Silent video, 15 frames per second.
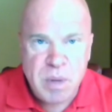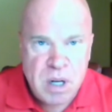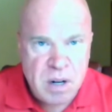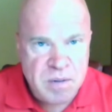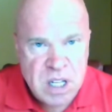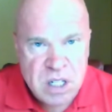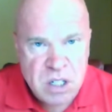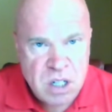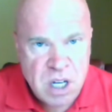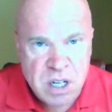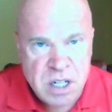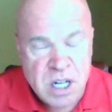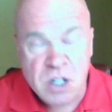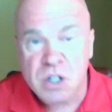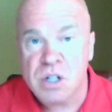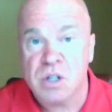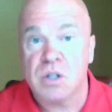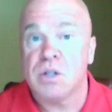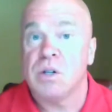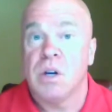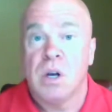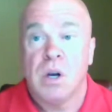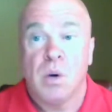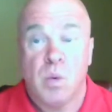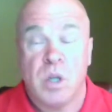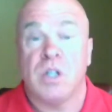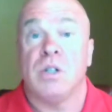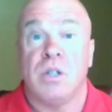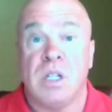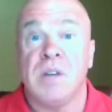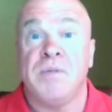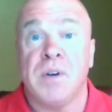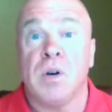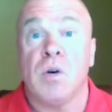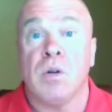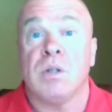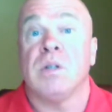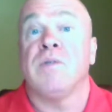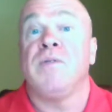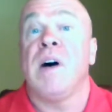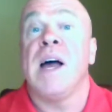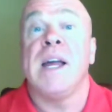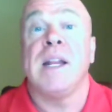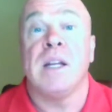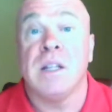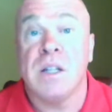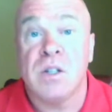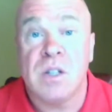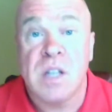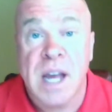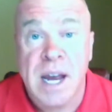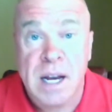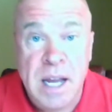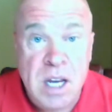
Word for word: of these conditions, which is difficult to find in this day and